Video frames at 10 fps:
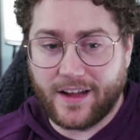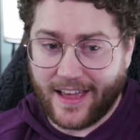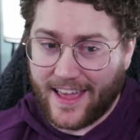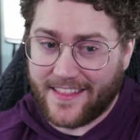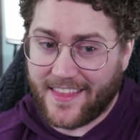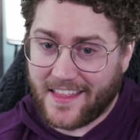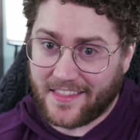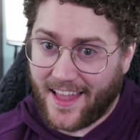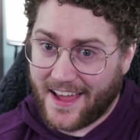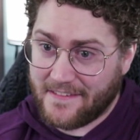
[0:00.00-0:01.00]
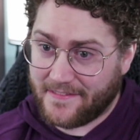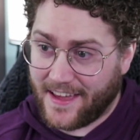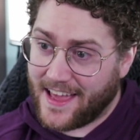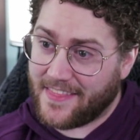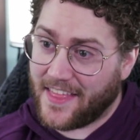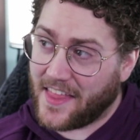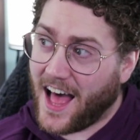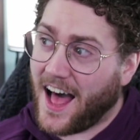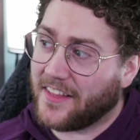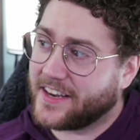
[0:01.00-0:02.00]
and then life, and then the
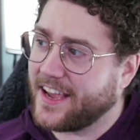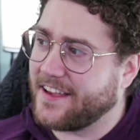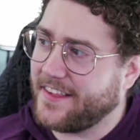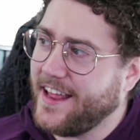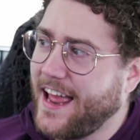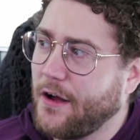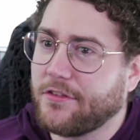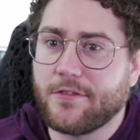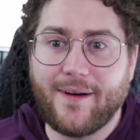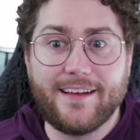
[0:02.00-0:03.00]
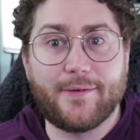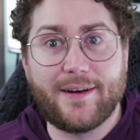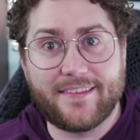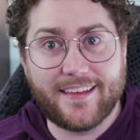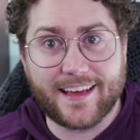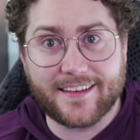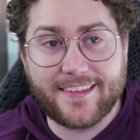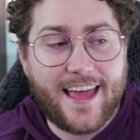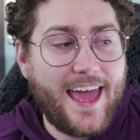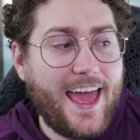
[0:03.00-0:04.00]
holidays, and now it's 2026.
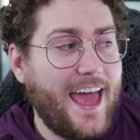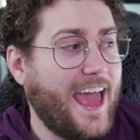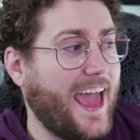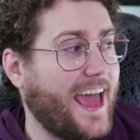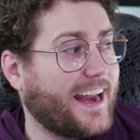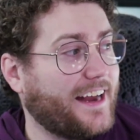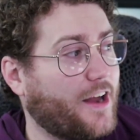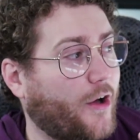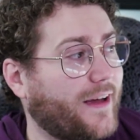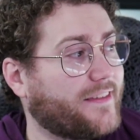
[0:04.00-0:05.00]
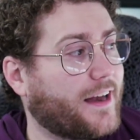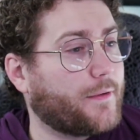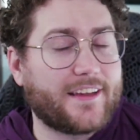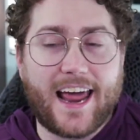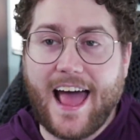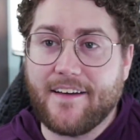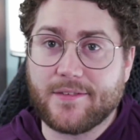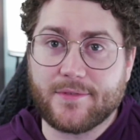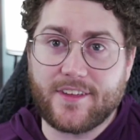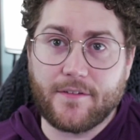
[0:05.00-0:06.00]
And I know I said I was gonna have
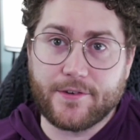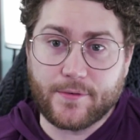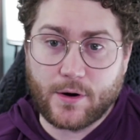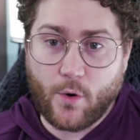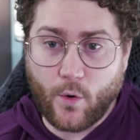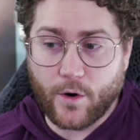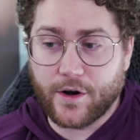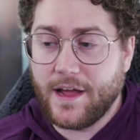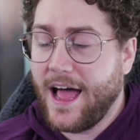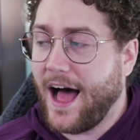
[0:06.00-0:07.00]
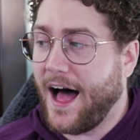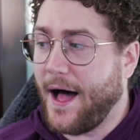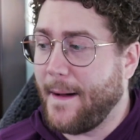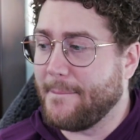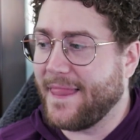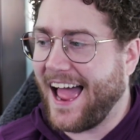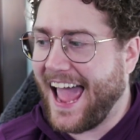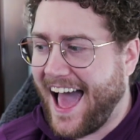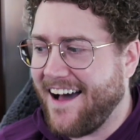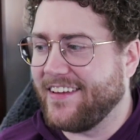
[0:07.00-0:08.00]
some stuff to record. I
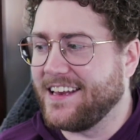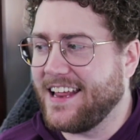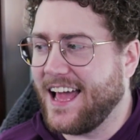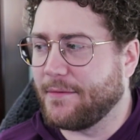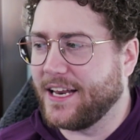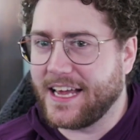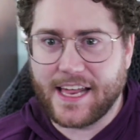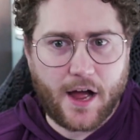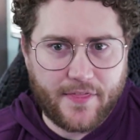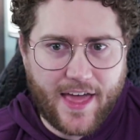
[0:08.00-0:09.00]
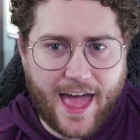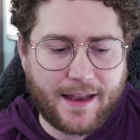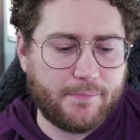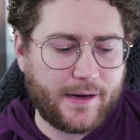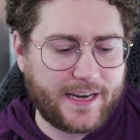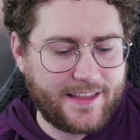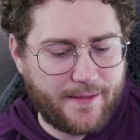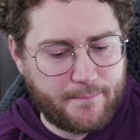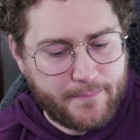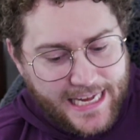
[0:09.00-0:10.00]
haven't, I'm gonna get on that. But in
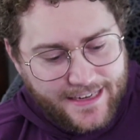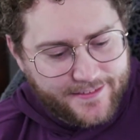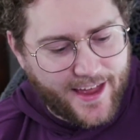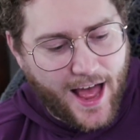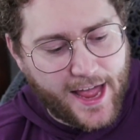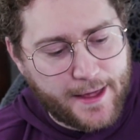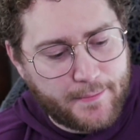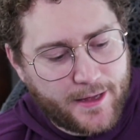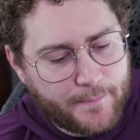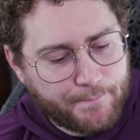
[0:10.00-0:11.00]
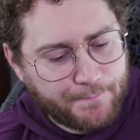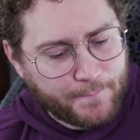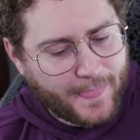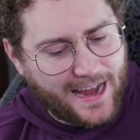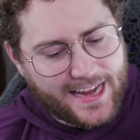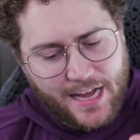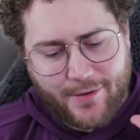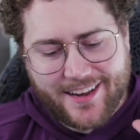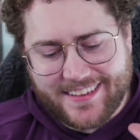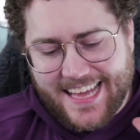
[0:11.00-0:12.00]
the meantime, I kind of
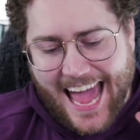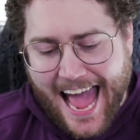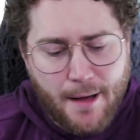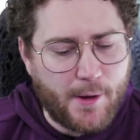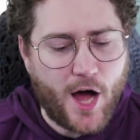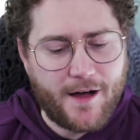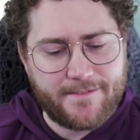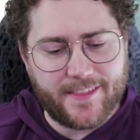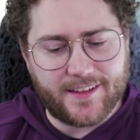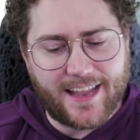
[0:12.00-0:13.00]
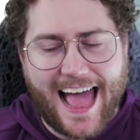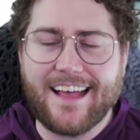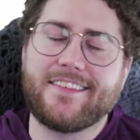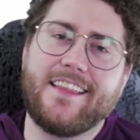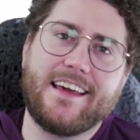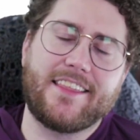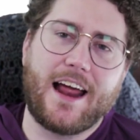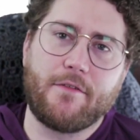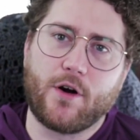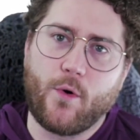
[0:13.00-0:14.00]
wanted to cap off the last thing that I
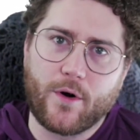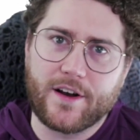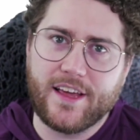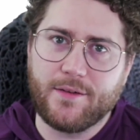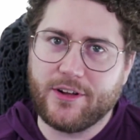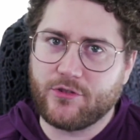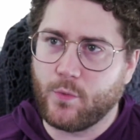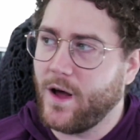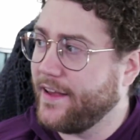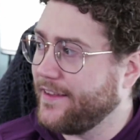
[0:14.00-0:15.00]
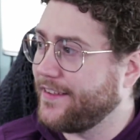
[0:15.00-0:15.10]
recorded, which was